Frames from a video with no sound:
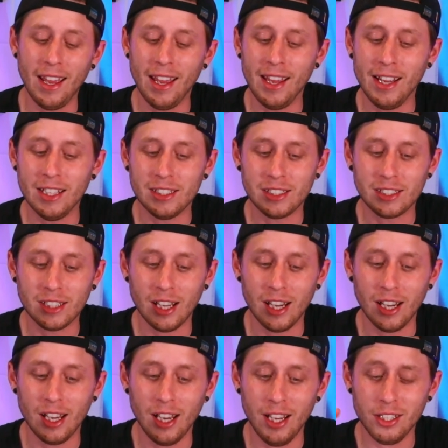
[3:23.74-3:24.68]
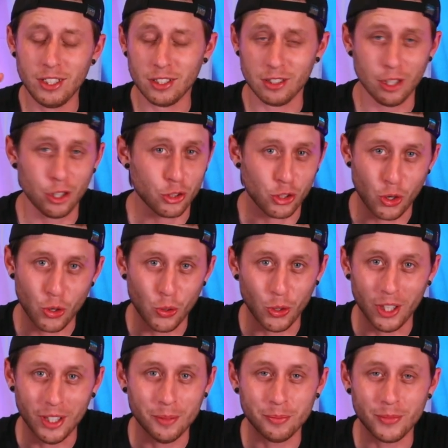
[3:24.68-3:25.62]
it's uh, it just looks
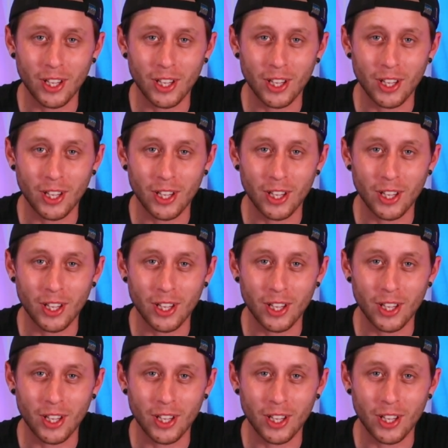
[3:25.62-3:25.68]
cooler.